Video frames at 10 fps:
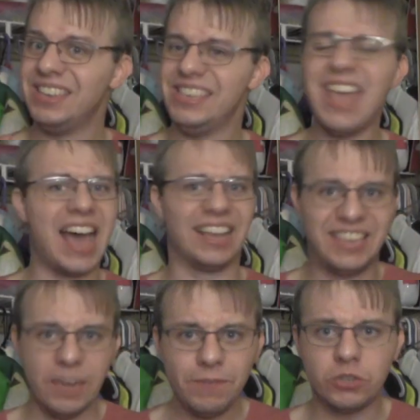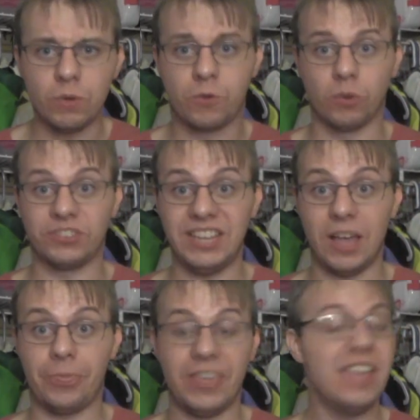yeah, given to, of course, the
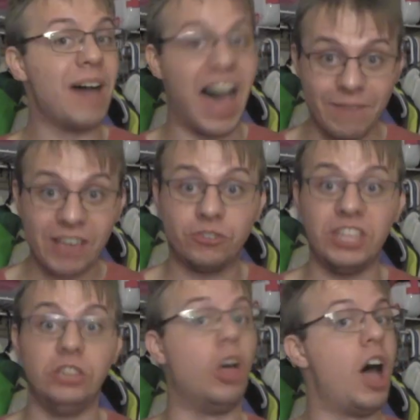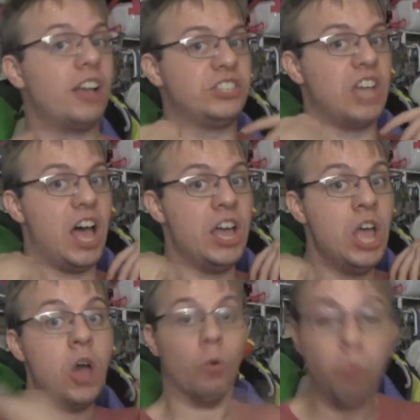uh, theme, I've actually lost uh,
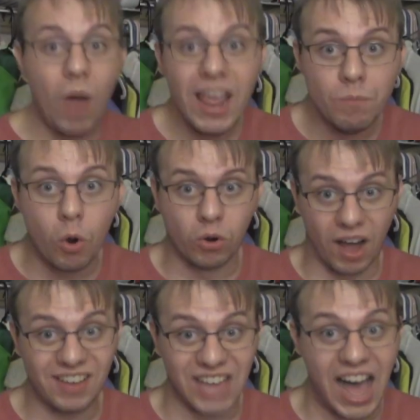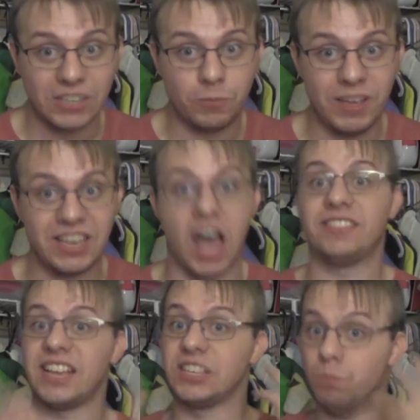way more uh, cosplay
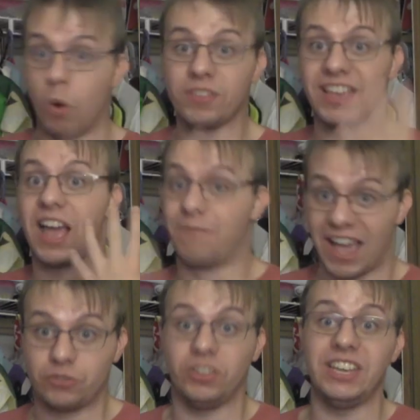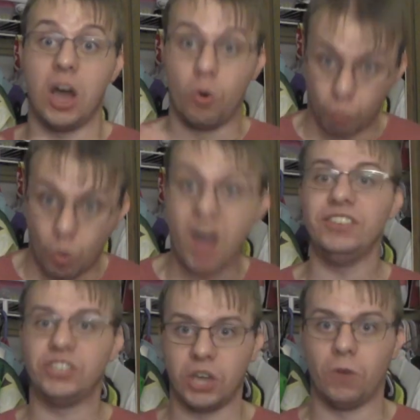contests, more than I've actually uh,
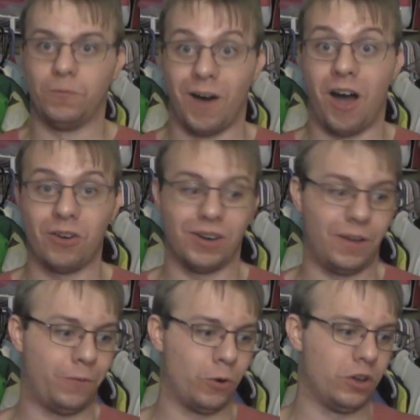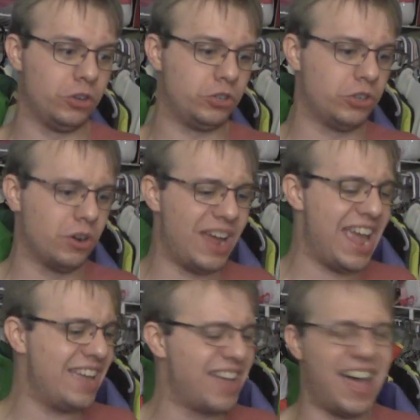won so far, uh, for sure,
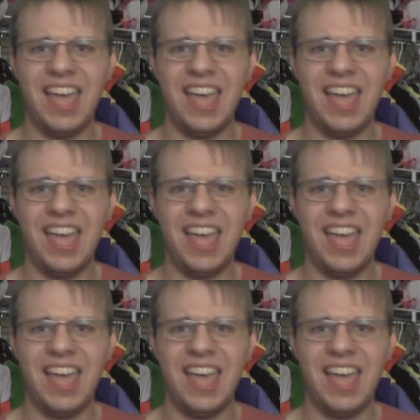and